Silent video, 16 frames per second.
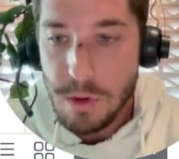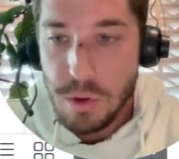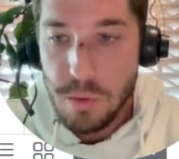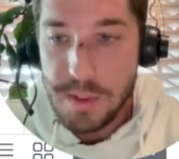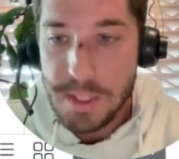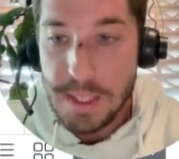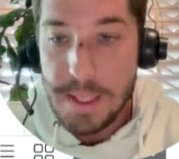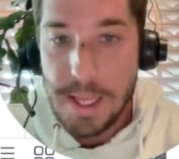
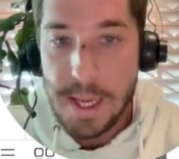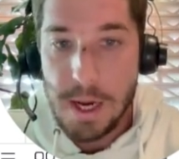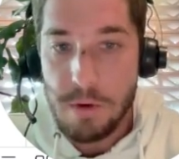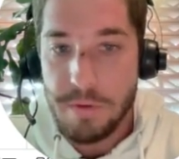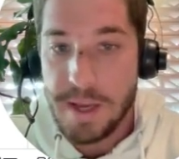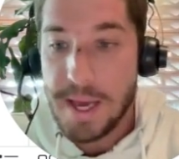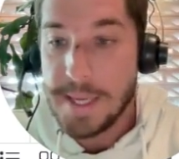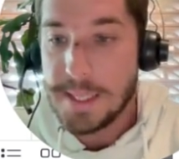who is in
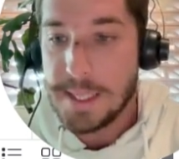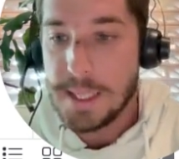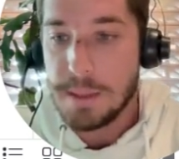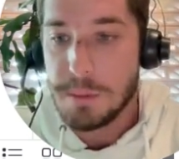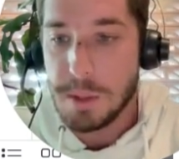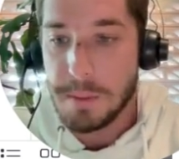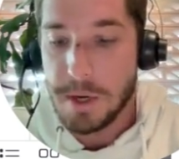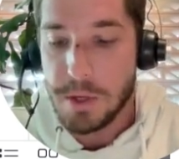there, VA
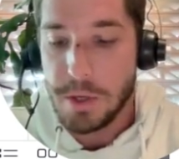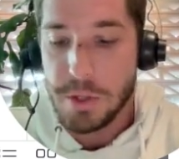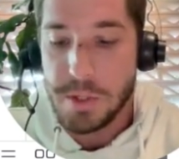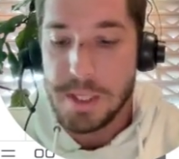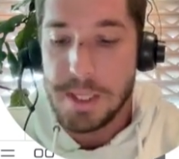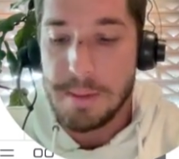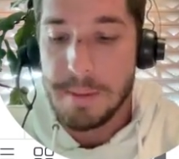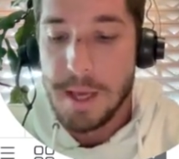team, someone on your
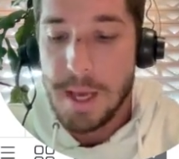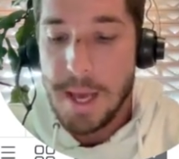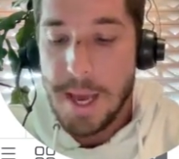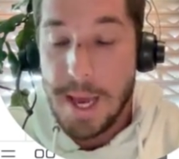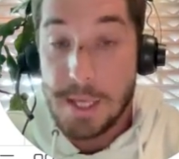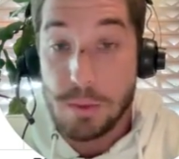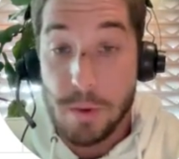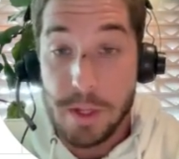team,
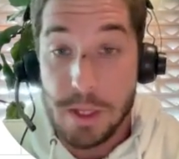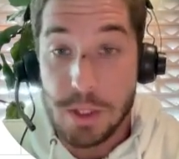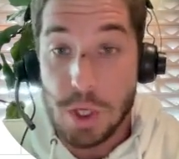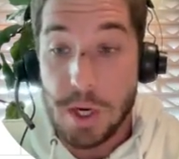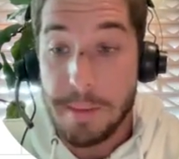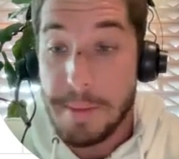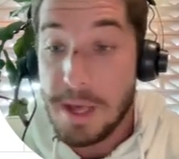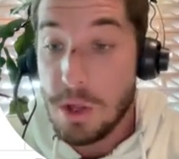as well as
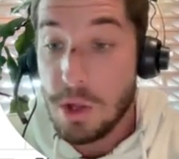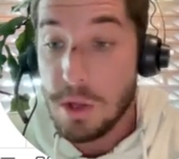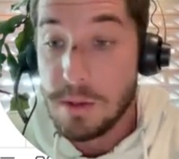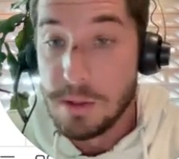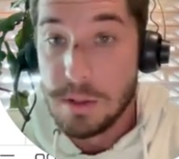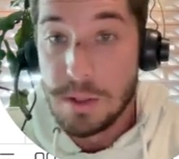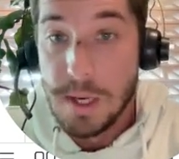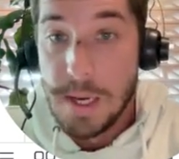
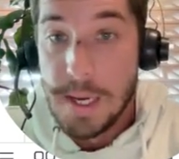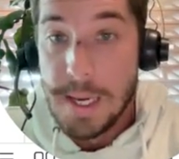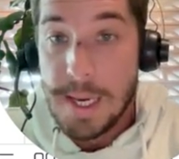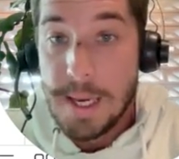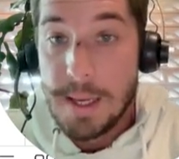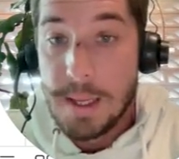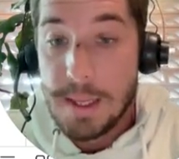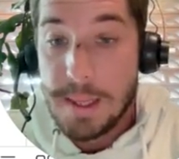automations
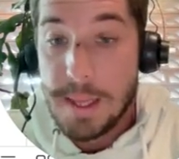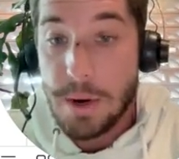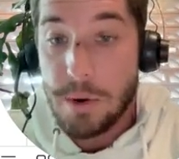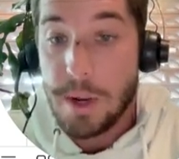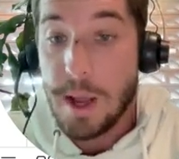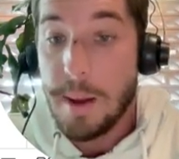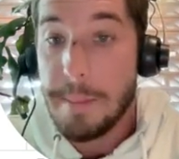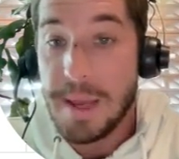that are
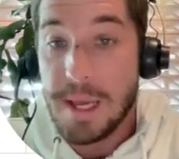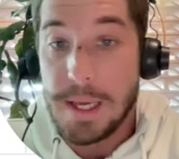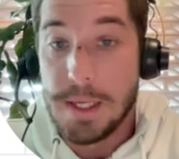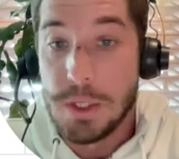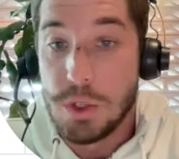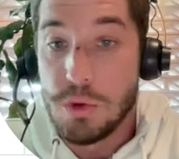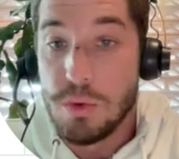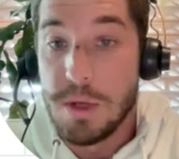coming
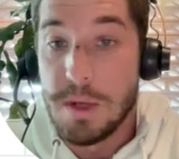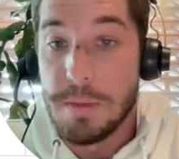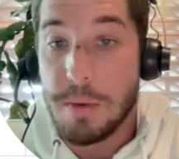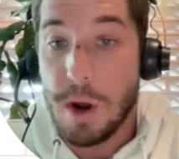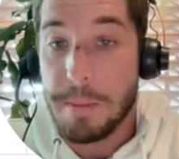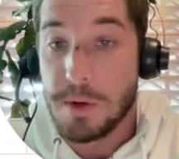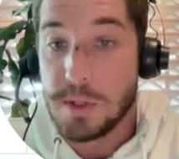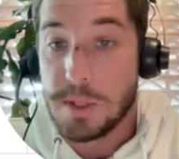into the
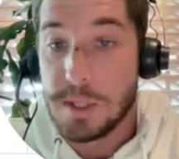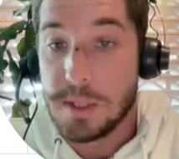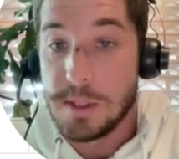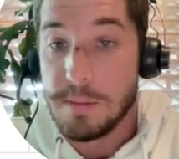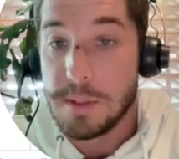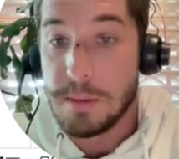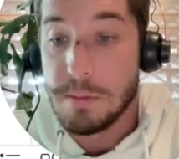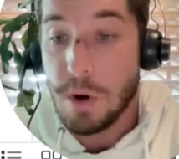proper
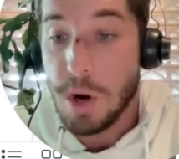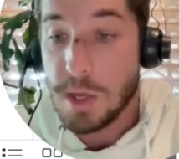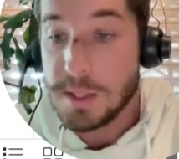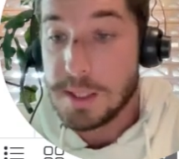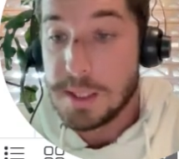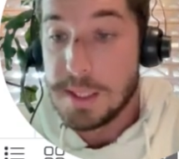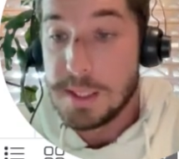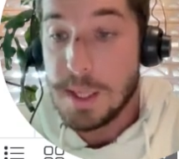systems and
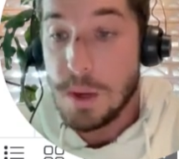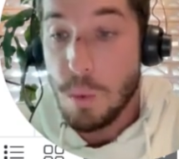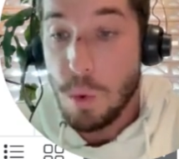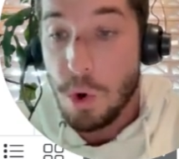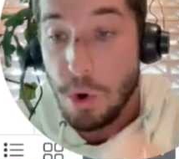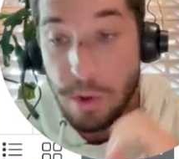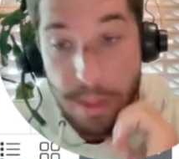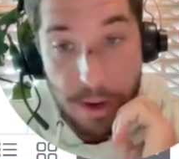processes that
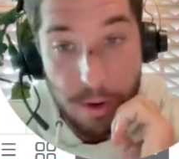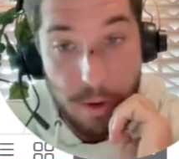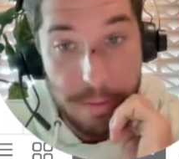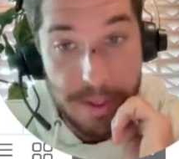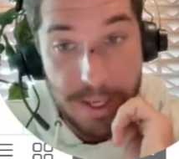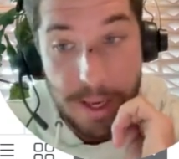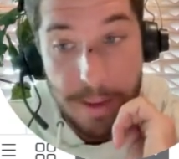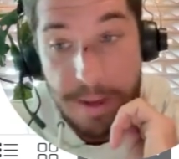work, that are
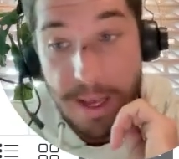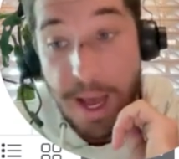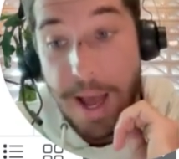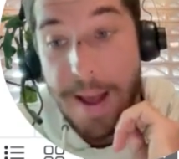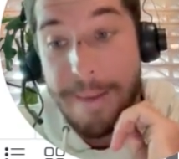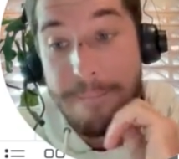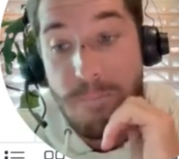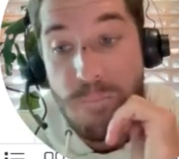up to
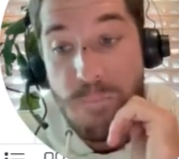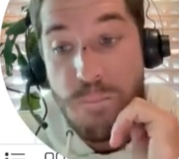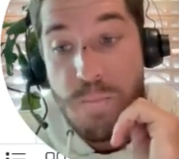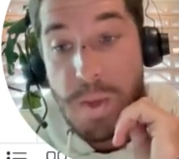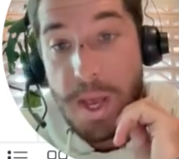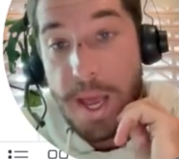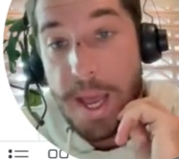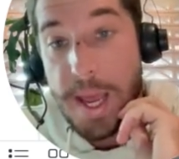KPI,
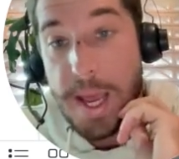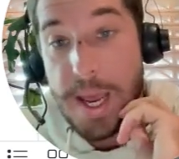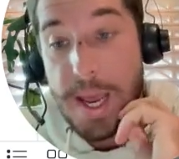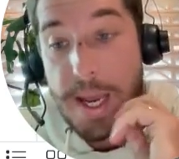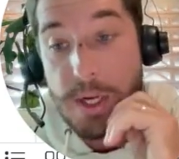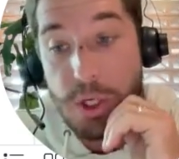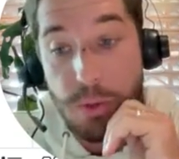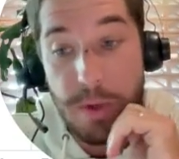
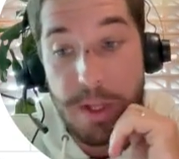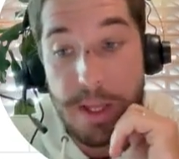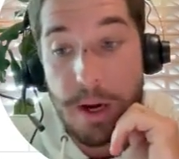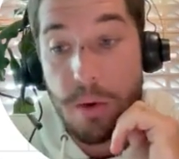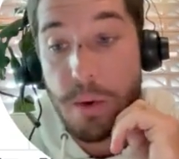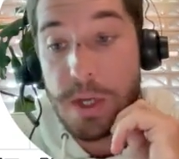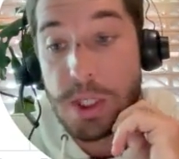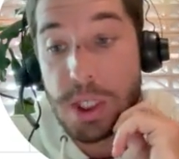and doing the
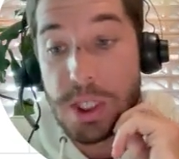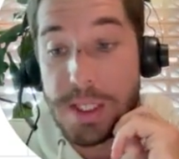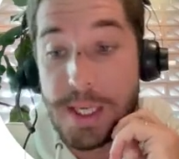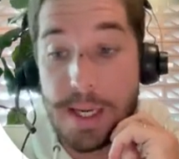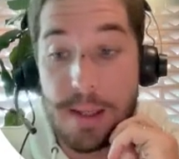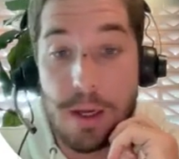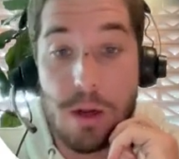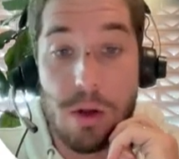outreach and
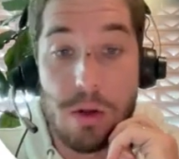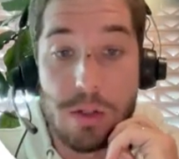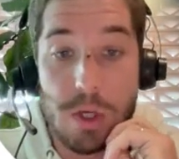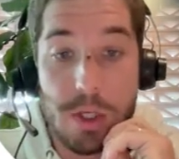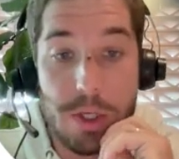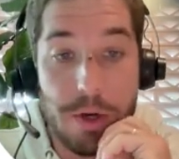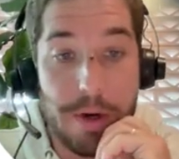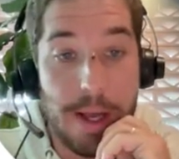sending the calls
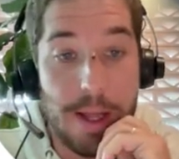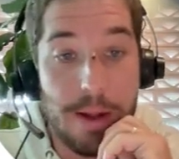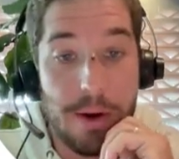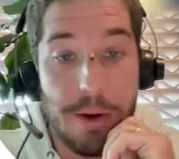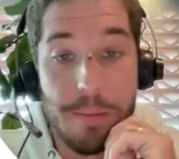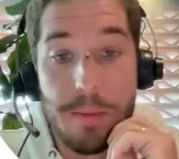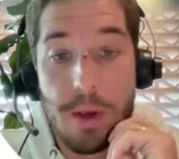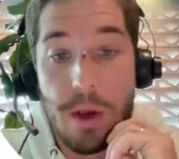onto your
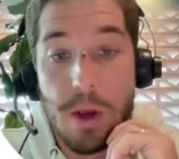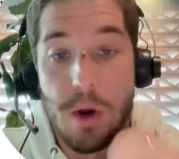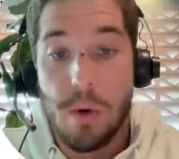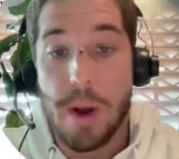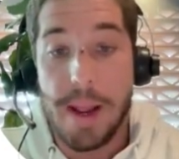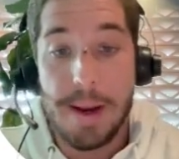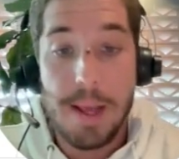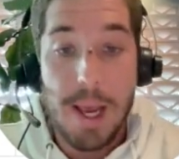calendar,
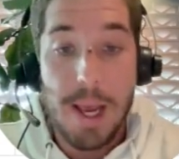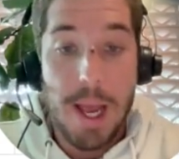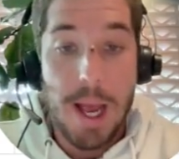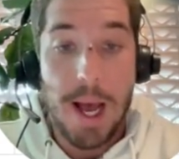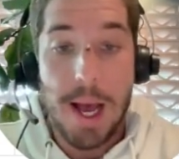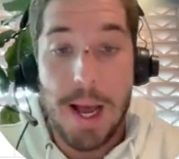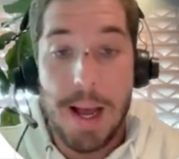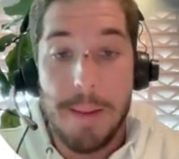right?
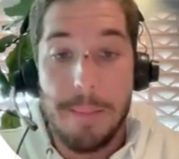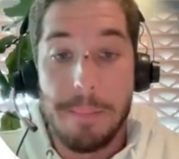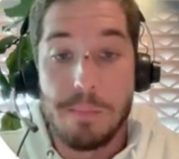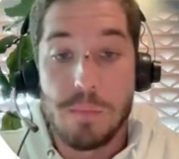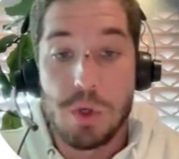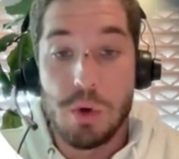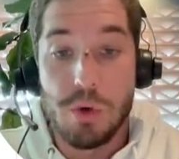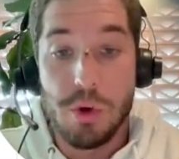
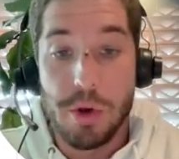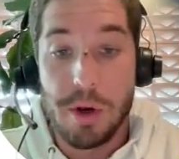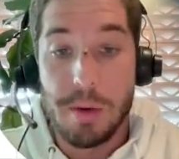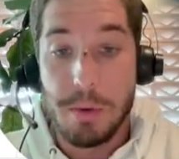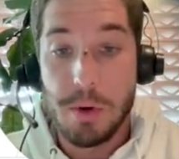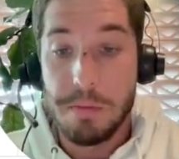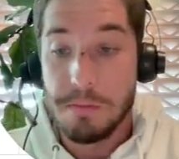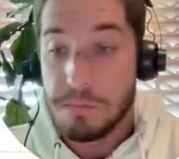So you're going to
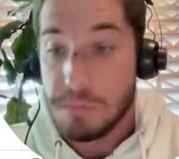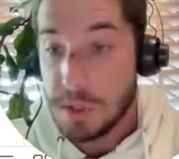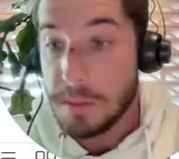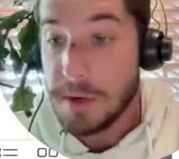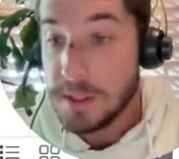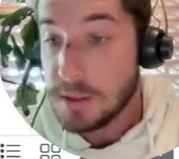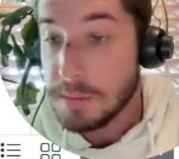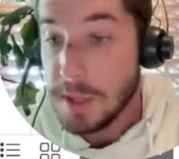put
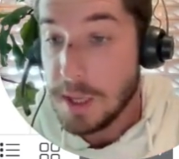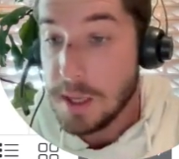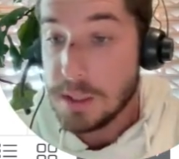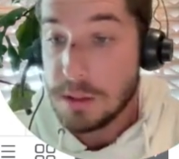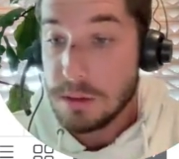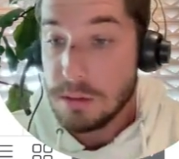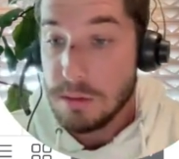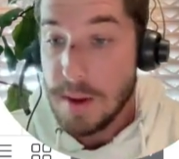someone into
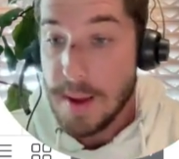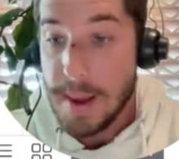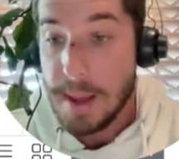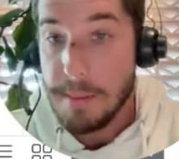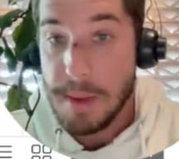place at a